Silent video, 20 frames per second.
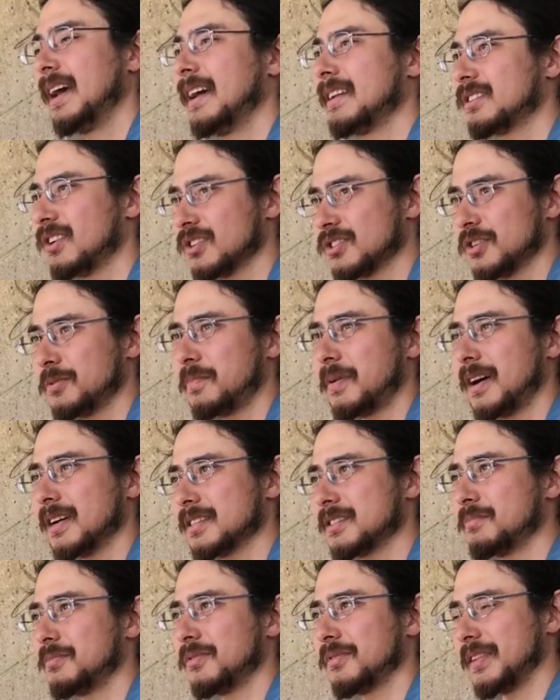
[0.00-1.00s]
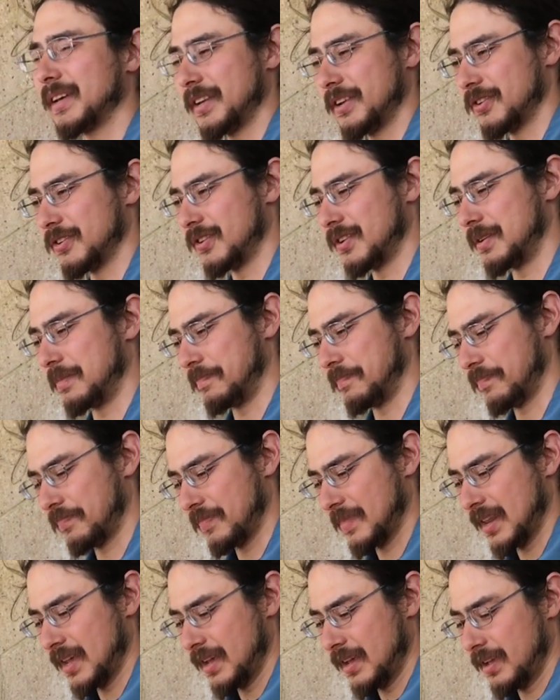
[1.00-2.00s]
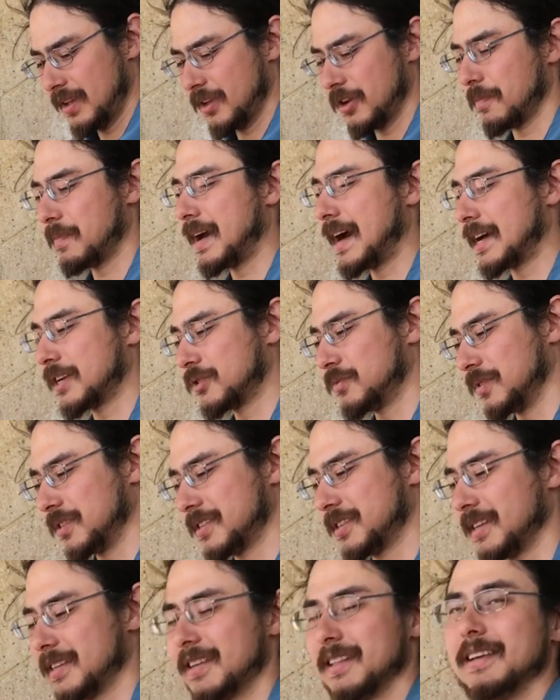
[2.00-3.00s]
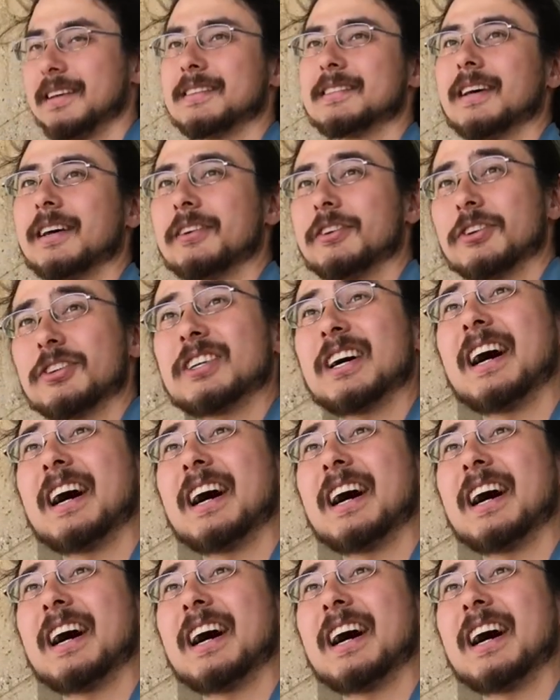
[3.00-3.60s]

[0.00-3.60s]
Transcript: It's also possible that your patch will stick to the inside of your